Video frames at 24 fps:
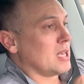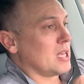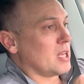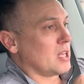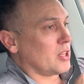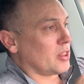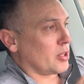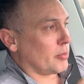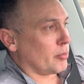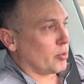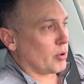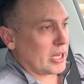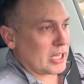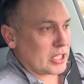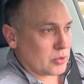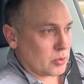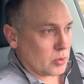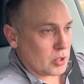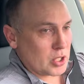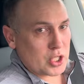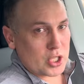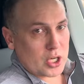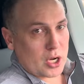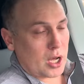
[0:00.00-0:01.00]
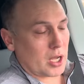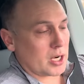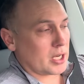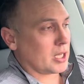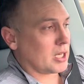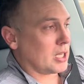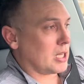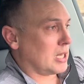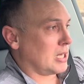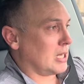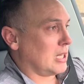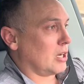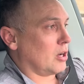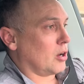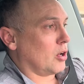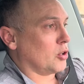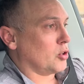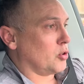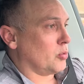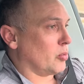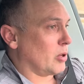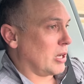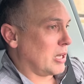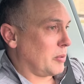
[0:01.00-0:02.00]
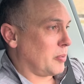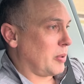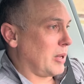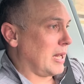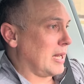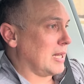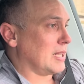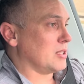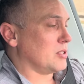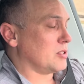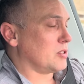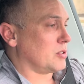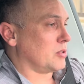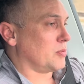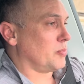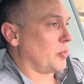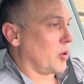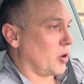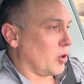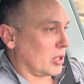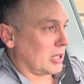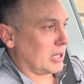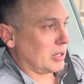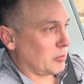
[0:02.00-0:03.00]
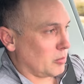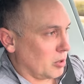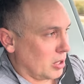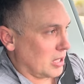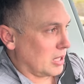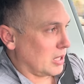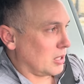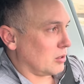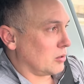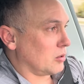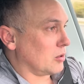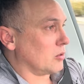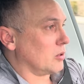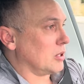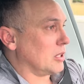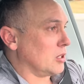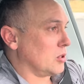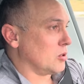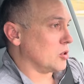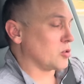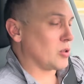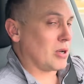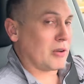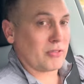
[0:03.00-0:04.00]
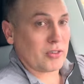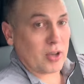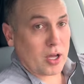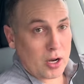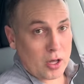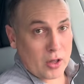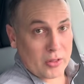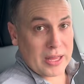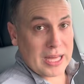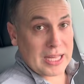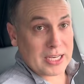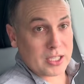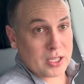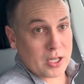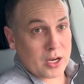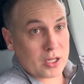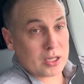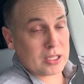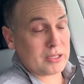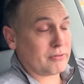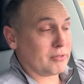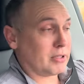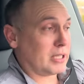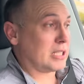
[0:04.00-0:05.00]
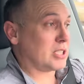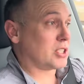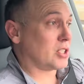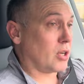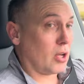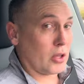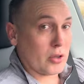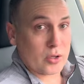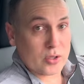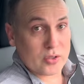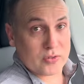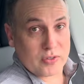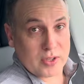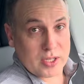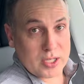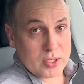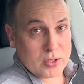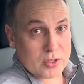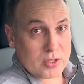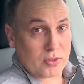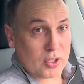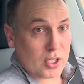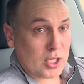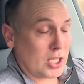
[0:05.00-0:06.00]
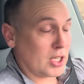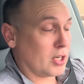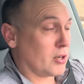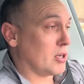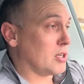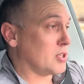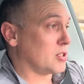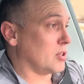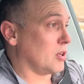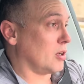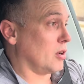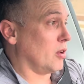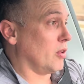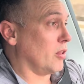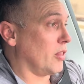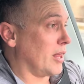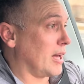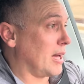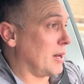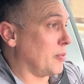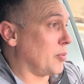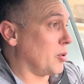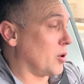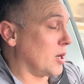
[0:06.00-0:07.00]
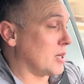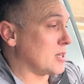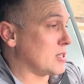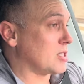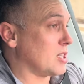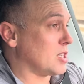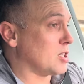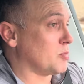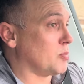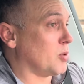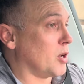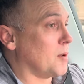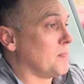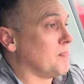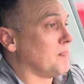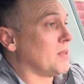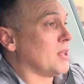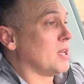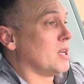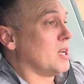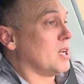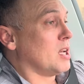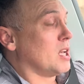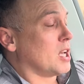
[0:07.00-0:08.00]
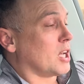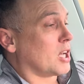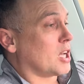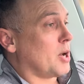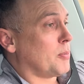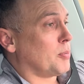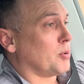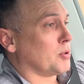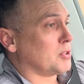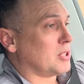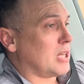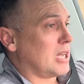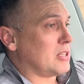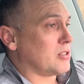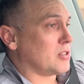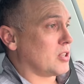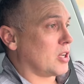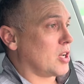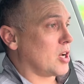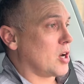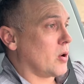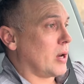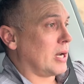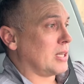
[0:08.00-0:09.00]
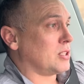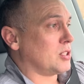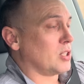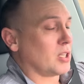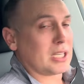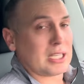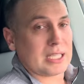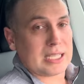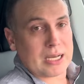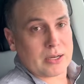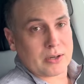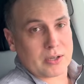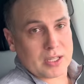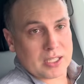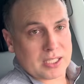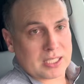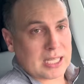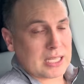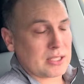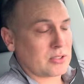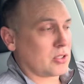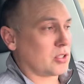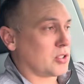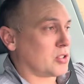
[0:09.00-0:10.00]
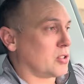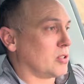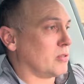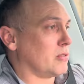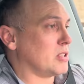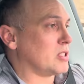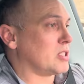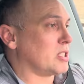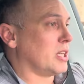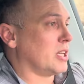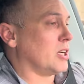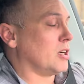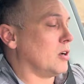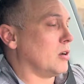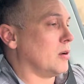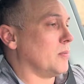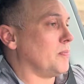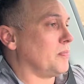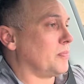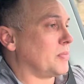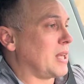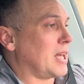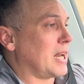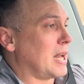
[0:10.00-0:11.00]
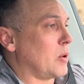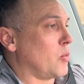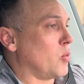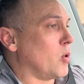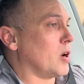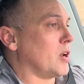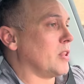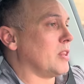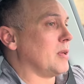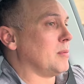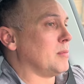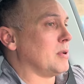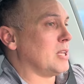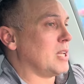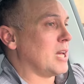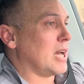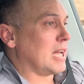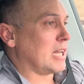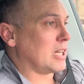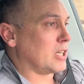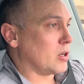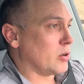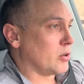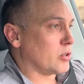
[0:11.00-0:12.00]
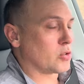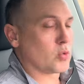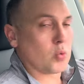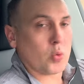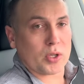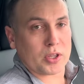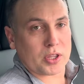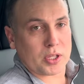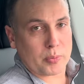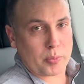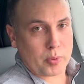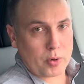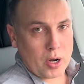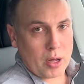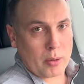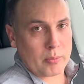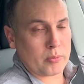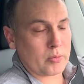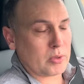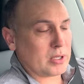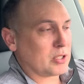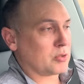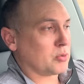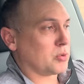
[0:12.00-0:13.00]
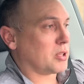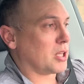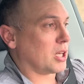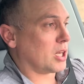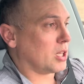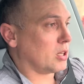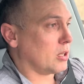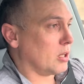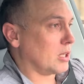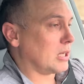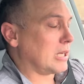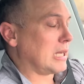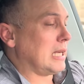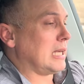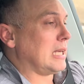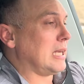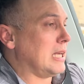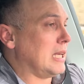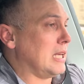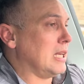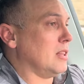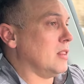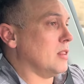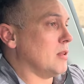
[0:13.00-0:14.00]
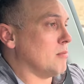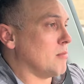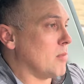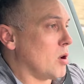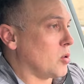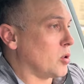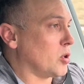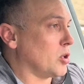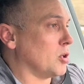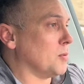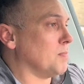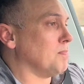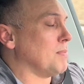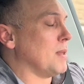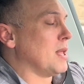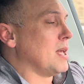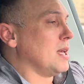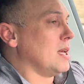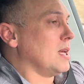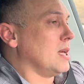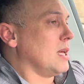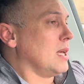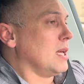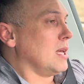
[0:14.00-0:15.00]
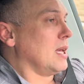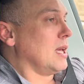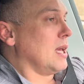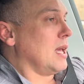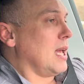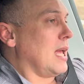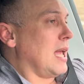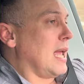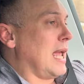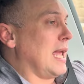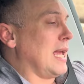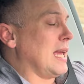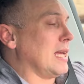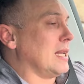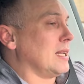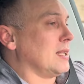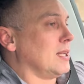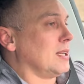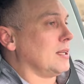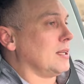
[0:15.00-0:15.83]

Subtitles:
The brakes were shot in it, needed all new brake pads, parking brake redo. So I've got all that done. I'll leave links to all those videos if you're curious on all that process. But a couple days ago, I took it down to the Tesla service center and I wanted them to diagnose what the problem is with the clunking in the motor. And